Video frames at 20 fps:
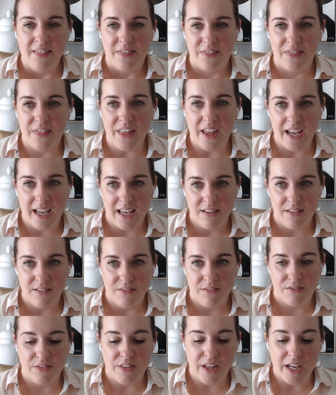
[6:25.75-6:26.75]
they
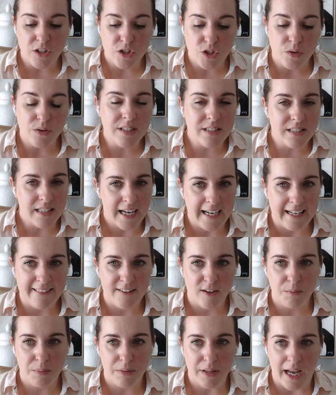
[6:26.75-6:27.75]
do design
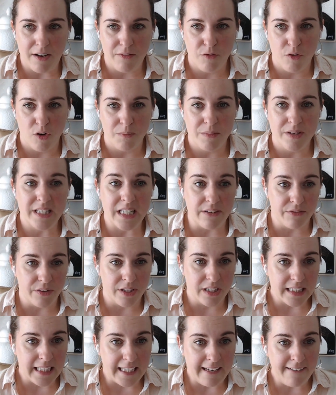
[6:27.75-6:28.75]
their platform
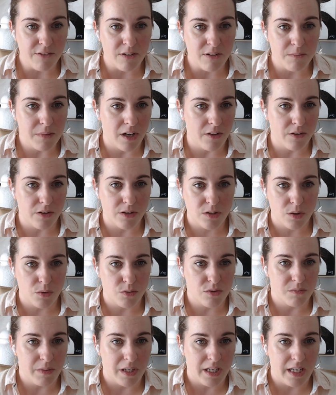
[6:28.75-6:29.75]
differently from other
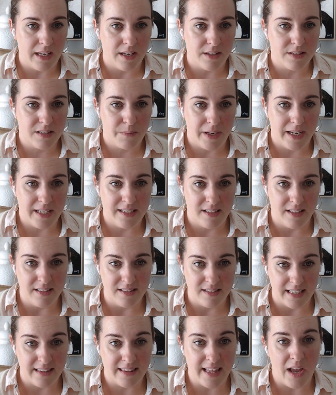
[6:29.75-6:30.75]
social media
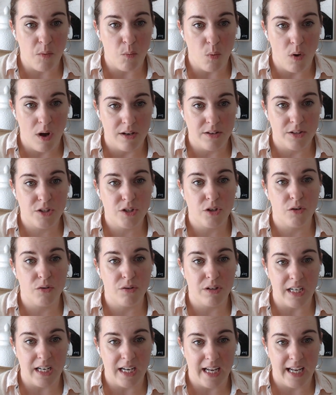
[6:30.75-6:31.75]
spaces. Like, they want to
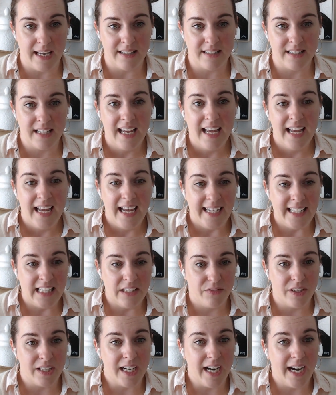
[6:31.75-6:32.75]
create a
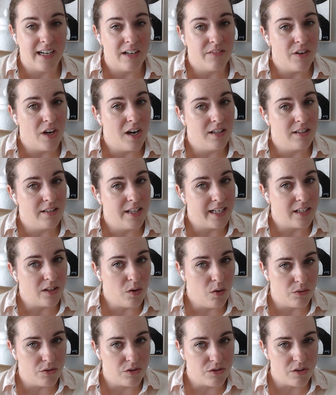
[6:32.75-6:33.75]
different kind of online
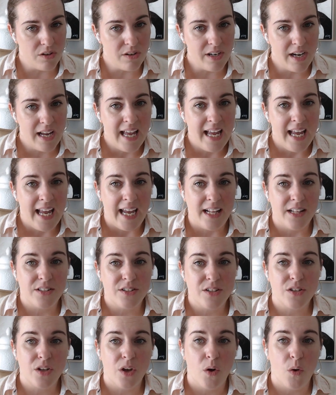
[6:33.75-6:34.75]
culture. And
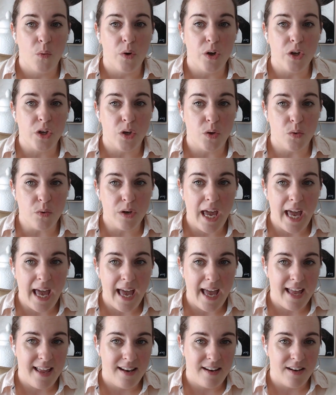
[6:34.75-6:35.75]
so you
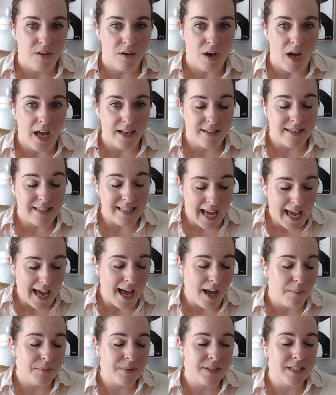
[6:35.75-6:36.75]
can
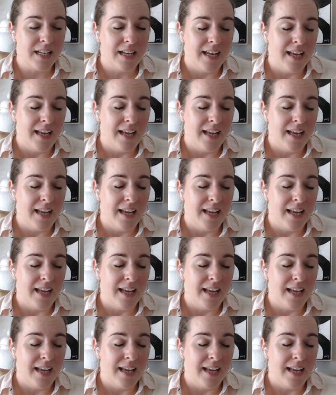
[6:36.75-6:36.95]
adapt